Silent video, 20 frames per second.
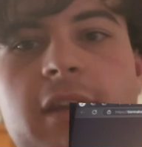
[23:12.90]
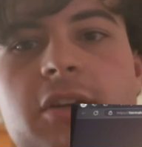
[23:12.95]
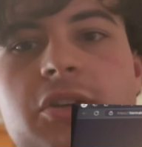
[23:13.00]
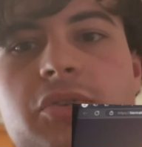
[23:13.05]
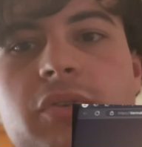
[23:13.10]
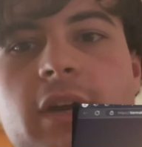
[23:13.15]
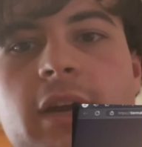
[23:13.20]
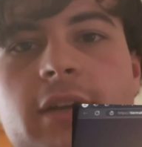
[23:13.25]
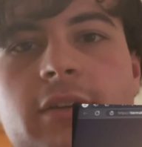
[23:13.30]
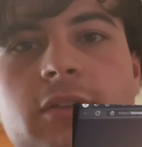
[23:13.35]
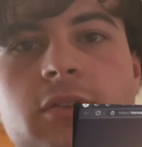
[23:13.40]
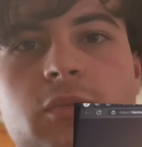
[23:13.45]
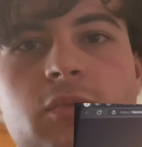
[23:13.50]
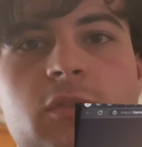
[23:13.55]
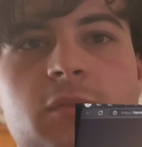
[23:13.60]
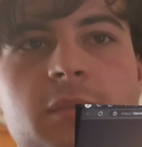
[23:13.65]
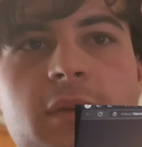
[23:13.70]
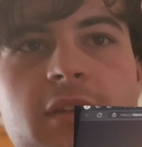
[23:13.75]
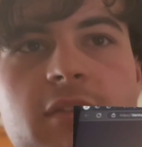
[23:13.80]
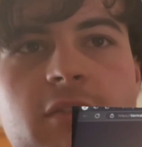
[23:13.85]
attractions
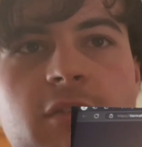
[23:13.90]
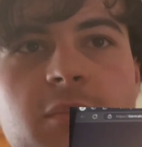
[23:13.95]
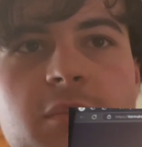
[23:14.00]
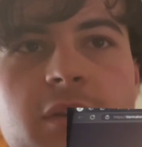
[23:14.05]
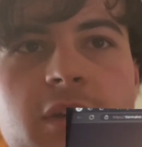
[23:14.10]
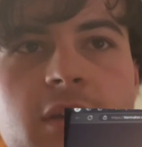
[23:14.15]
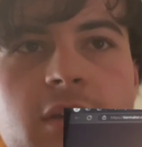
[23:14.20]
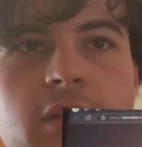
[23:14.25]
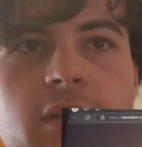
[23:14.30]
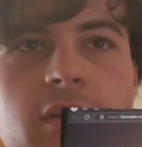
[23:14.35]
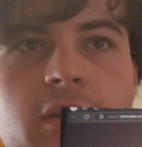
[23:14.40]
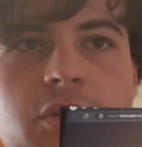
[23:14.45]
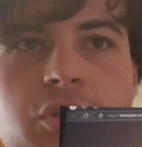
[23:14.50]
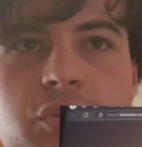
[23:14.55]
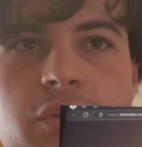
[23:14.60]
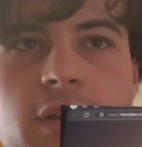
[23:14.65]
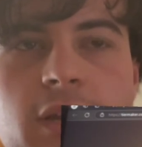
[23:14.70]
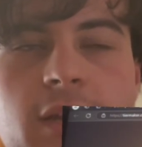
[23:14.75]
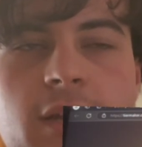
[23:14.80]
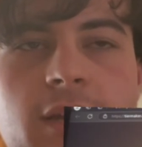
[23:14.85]
were meant to be the
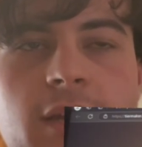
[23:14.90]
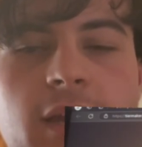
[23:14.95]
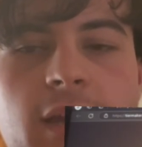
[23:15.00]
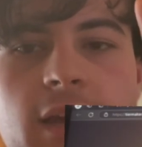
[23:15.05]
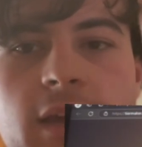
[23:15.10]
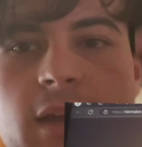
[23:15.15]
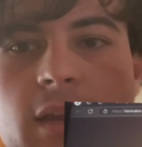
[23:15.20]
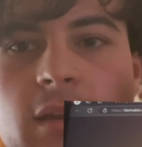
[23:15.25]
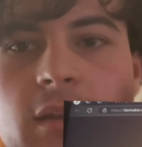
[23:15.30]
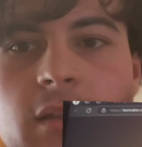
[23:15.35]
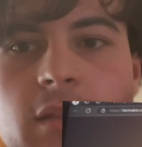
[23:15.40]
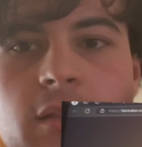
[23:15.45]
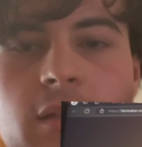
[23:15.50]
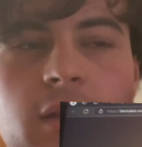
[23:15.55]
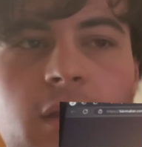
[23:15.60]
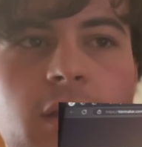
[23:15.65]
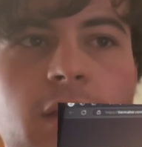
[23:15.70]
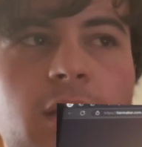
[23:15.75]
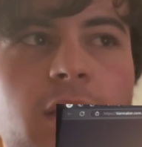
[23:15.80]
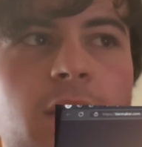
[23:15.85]
drink and
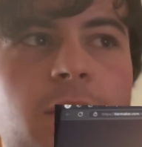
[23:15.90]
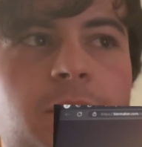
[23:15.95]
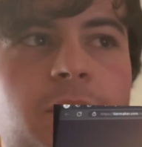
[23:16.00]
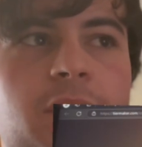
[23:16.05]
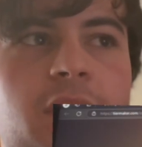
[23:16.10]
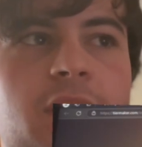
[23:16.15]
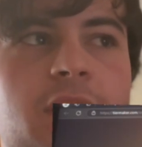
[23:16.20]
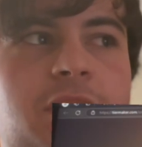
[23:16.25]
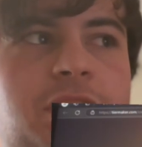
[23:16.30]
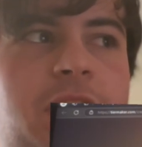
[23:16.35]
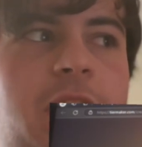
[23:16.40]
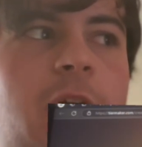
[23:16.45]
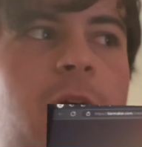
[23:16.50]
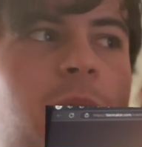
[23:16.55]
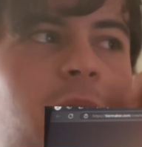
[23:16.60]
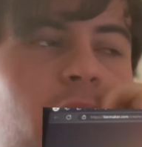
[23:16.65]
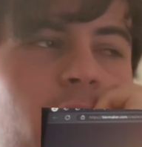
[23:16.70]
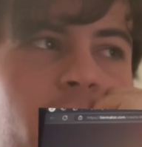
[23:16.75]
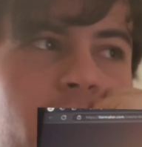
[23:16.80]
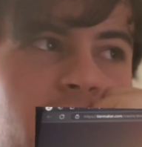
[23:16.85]
the Chow
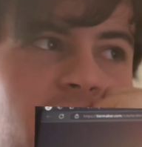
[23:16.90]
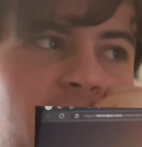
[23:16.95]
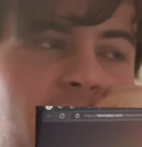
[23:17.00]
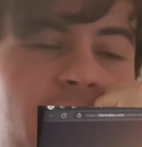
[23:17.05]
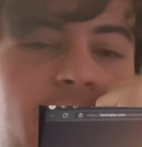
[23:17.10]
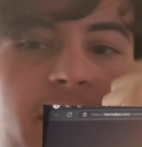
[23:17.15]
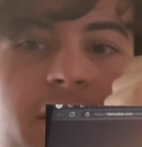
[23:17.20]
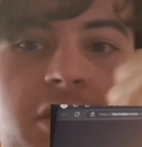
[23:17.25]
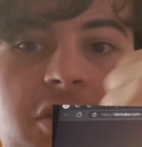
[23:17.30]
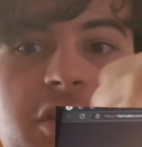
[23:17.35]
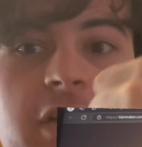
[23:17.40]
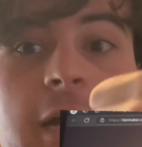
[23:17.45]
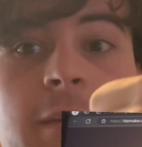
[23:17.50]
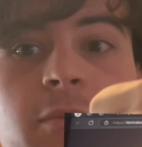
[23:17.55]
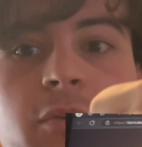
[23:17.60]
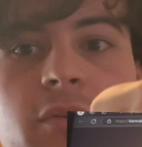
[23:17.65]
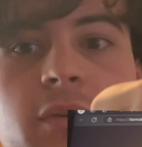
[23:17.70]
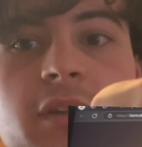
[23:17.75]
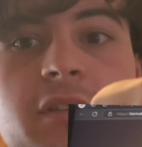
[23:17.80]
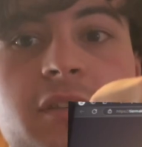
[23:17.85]
McQueen on the back. The Chow
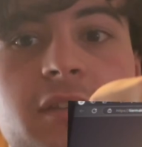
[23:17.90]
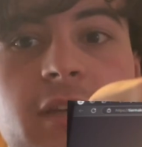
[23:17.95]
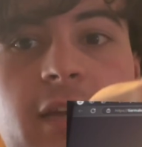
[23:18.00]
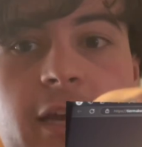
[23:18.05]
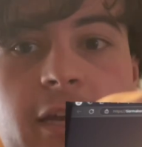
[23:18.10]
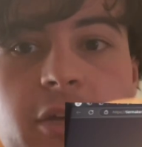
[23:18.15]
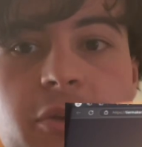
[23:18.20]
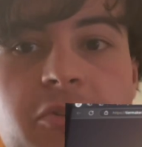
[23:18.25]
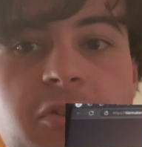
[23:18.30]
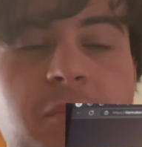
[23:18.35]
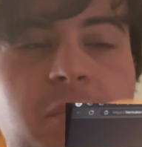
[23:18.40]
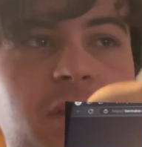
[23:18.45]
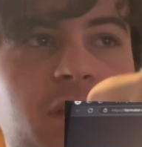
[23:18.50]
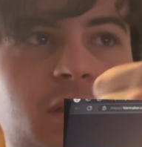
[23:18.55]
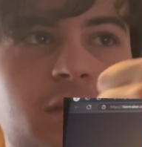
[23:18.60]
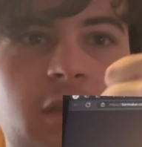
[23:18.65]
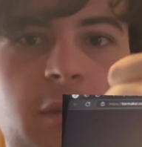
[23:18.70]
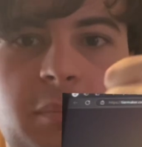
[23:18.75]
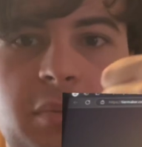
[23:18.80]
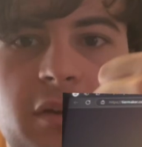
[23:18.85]
McQueen's inaccurate
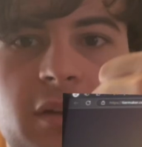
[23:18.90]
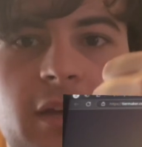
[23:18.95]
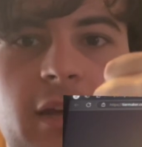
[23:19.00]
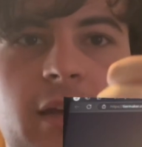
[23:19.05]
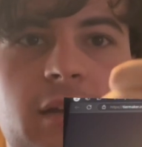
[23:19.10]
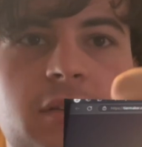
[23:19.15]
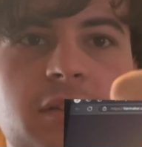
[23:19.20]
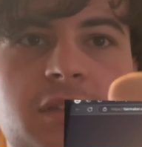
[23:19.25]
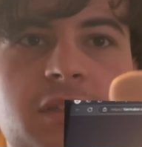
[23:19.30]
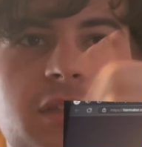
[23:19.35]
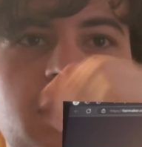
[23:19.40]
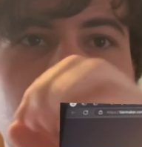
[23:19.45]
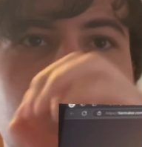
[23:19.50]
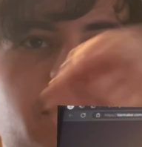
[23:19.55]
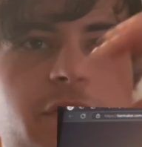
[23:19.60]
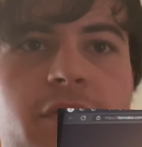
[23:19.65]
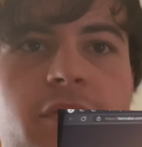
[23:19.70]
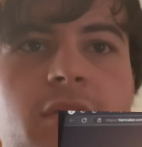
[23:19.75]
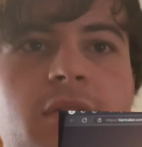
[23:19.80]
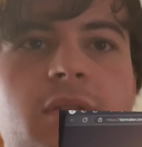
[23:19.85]
because they put LT
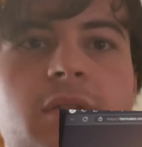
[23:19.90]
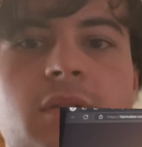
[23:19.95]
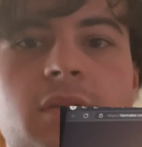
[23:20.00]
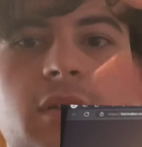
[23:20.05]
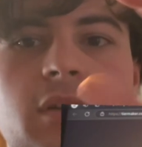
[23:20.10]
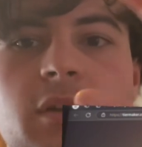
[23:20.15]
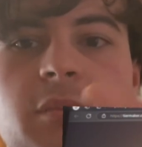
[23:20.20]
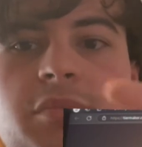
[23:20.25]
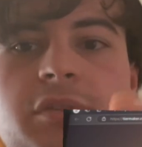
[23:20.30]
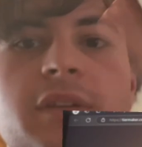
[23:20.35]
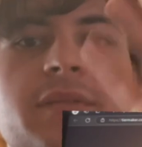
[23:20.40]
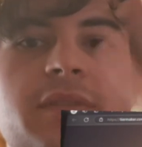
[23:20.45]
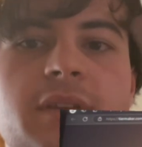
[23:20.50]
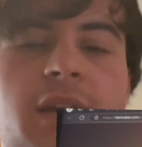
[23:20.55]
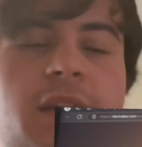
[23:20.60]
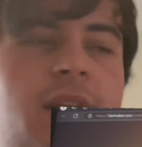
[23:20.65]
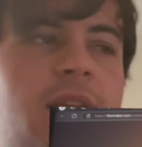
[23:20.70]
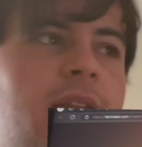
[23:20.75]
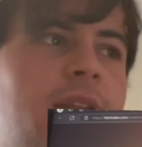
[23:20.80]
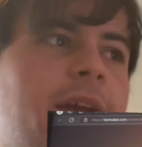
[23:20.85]
for
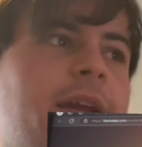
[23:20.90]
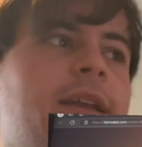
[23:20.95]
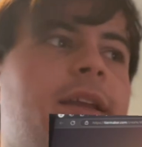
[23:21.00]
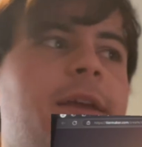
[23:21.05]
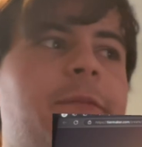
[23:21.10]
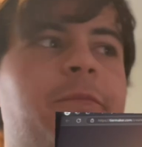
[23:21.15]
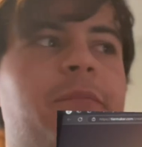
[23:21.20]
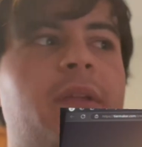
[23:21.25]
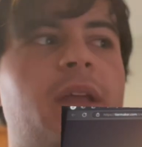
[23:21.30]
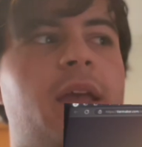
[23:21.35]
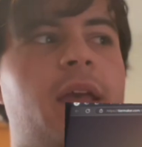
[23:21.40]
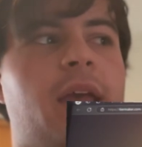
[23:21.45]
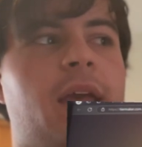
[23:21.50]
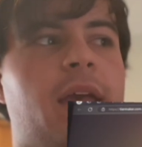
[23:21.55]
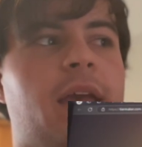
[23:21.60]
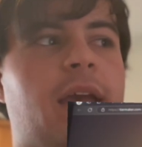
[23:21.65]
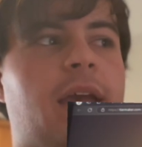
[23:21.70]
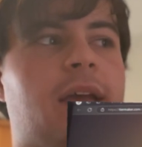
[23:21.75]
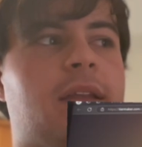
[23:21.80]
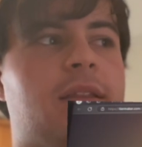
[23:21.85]
abbreviating lightning.
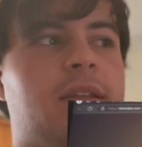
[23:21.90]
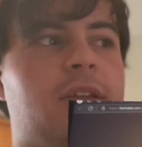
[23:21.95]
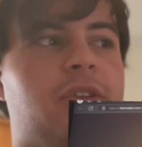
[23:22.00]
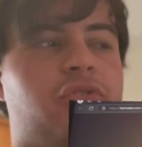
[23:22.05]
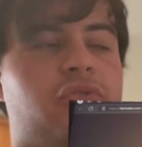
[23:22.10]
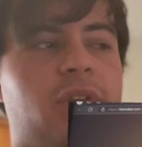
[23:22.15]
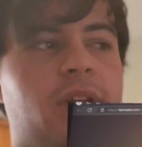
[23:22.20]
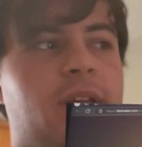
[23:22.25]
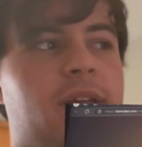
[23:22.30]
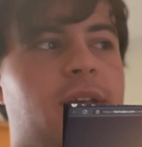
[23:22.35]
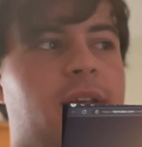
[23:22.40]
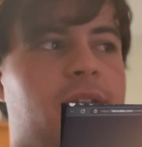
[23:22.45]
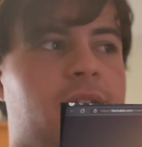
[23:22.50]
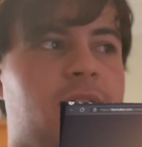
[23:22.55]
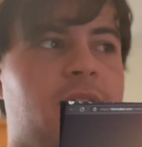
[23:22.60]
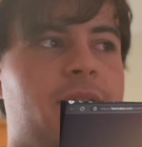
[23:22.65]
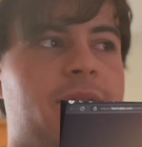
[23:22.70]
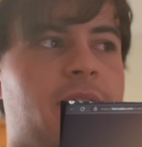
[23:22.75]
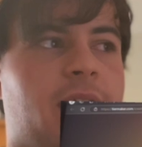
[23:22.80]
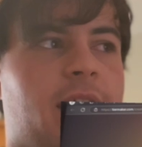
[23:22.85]
And the drink
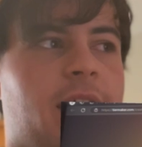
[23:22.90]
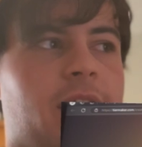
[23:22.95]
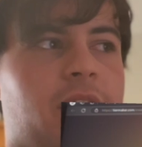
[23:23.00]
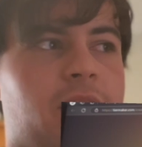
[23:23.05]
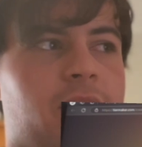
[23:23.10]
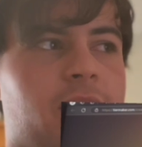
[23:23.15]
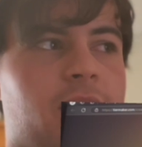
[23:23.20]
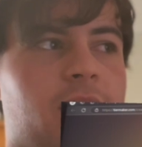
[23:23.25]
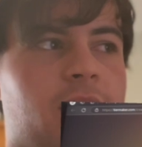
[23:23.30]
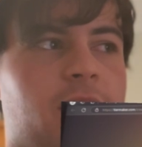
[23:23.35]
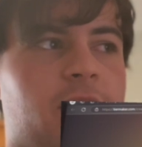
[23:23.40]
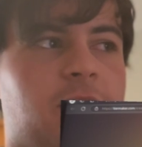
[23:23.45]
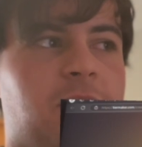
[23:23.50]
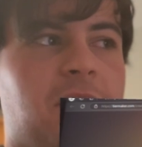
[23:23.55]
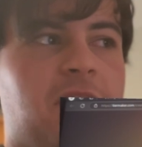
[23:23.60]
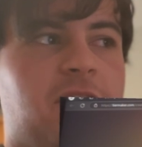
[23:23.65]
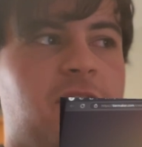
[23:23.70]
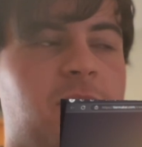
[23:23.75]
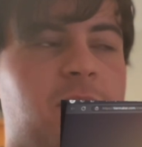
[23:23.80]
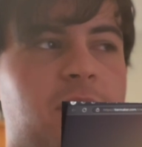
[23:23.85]
isn't even accurate. It's
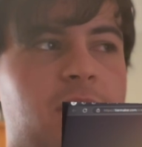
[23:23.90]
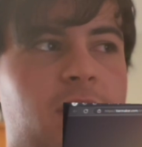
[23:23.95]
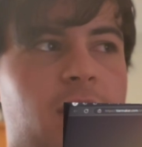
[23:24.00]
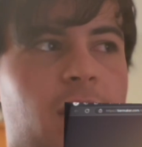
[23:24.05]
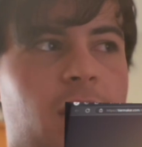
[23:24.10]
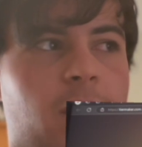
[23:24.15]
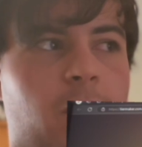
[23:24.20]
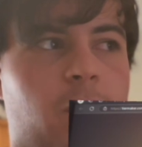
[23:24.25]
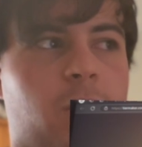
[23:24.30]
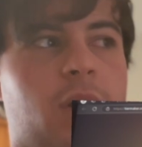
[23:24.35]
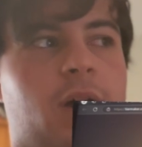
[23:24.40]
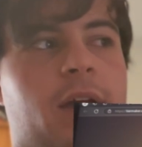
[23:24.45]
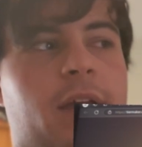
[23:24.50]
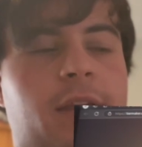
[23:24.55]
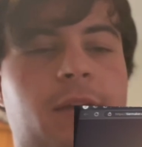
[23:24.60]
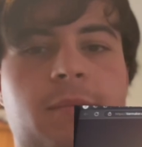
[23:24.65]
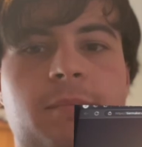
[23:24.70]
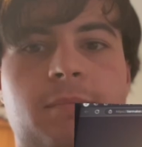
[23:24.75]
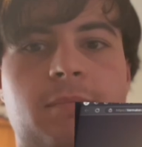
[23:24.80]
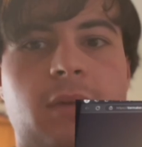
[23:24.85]
meant to be a
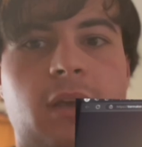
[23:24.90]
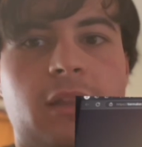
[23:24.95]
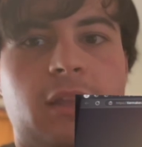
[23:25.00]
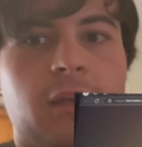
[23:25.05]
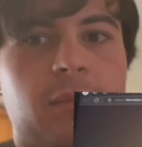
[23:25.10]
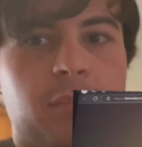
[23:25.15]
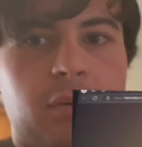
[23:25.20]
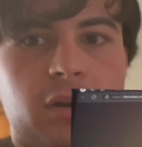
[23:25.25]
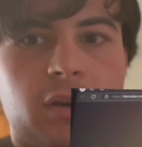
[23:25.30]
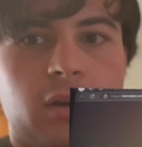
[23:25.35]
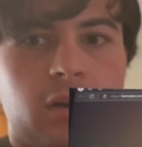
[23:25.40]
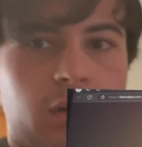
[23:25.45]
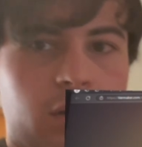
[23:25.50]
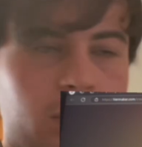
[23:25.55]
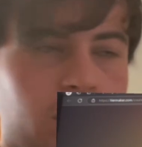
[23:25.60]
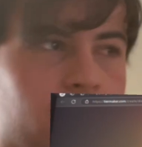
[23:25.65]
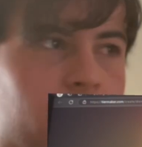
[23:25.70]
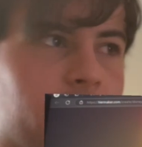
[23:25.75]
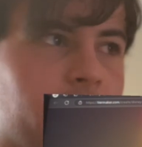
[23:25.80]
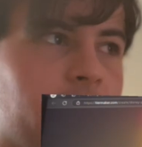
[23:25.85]
wine, and they put it all
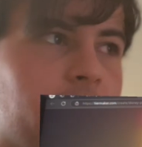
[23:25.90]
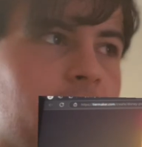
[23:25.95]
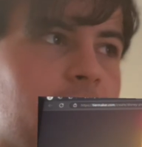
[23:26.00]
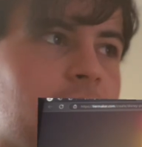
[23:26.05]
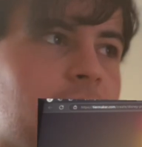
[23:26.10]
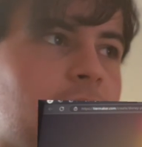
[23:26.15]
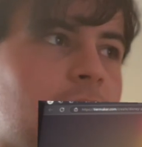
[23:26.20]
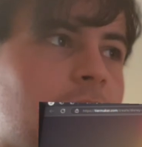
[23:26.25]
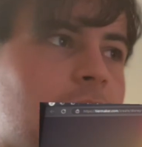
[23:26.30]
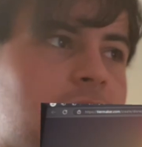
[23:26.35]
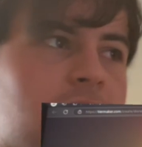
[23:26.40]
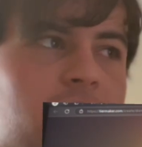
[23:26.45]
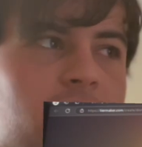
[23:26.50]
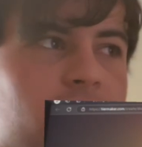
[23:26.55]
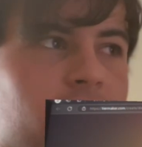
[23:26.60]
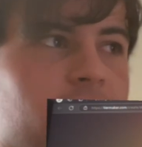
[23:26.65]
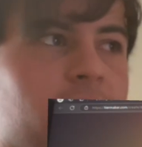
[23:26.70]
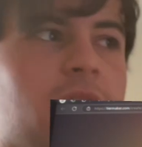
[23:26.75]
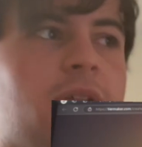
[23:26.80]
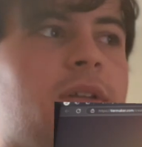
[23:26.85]
in all cans. So just
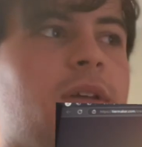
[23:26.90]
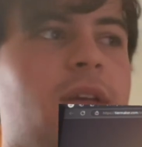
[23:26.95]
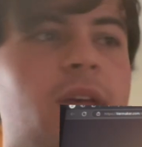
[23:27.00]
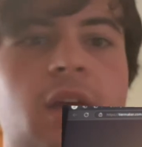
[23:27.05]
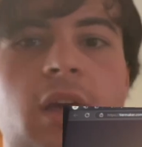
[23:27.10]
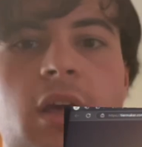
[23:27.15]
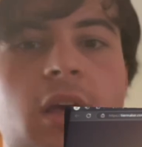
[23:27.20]
really